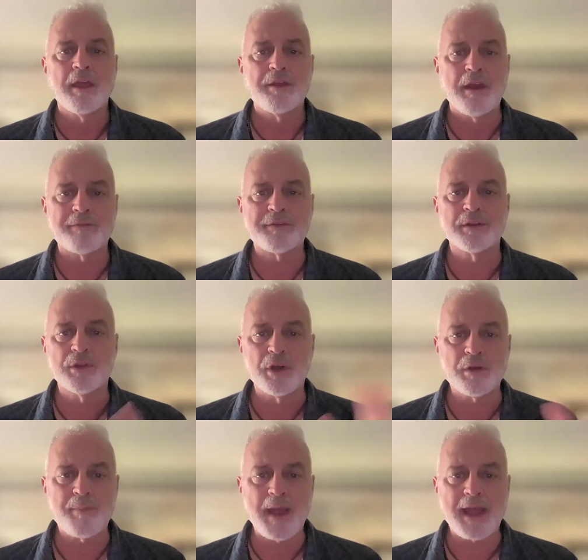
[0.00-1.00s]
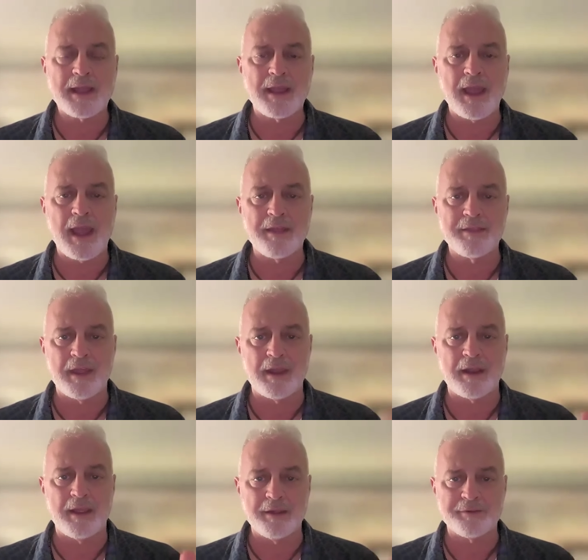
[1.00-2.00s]
you have to look back at
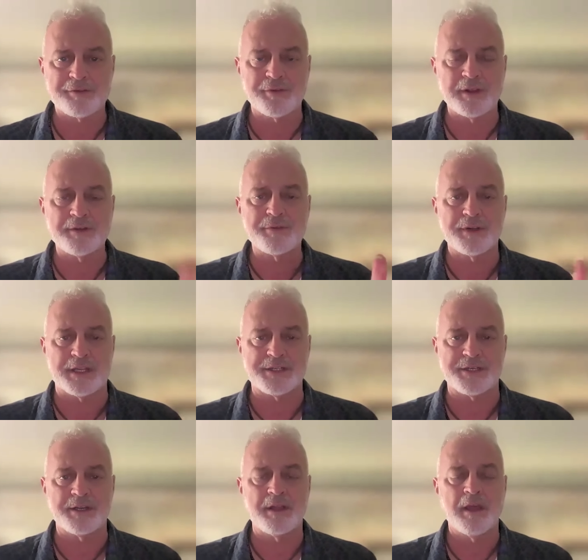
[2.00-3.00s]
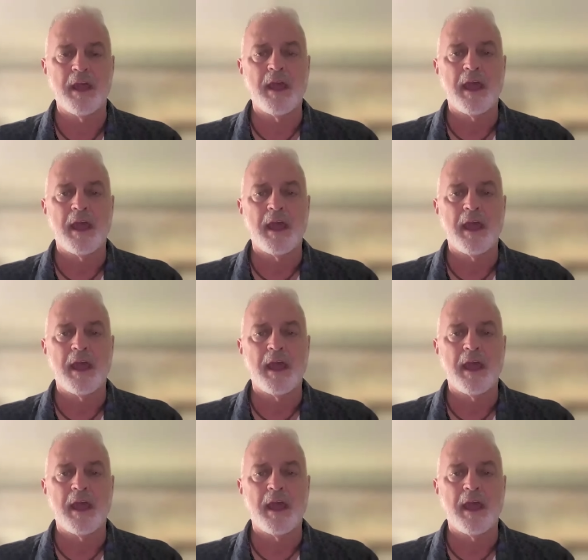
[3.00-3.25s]
that history and tradition